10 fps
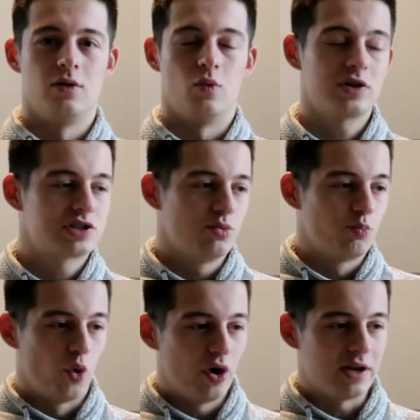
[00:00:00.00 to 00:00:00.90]
What's the
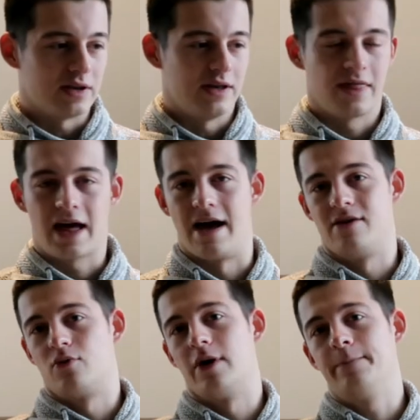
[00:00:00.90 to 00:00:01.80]
point in that,
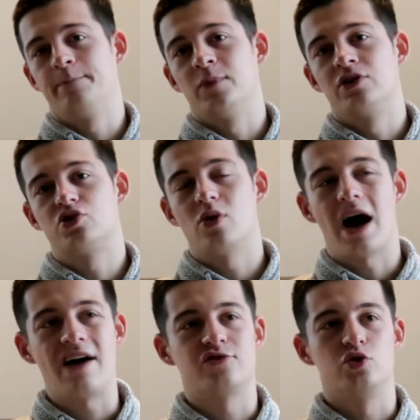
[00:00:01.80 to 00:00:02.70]
right? So you
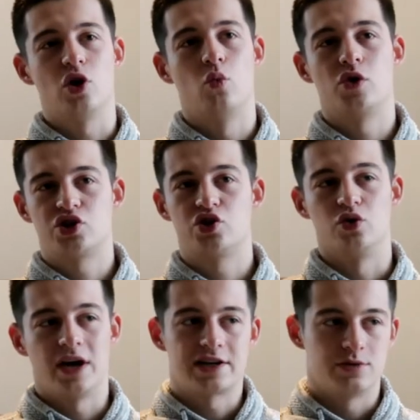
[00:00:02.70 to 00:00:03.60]
have to know what's
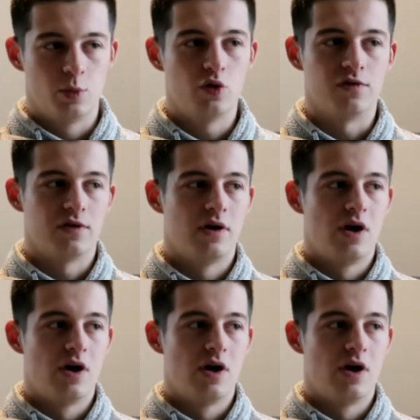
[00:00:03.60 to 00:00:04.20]
your next move.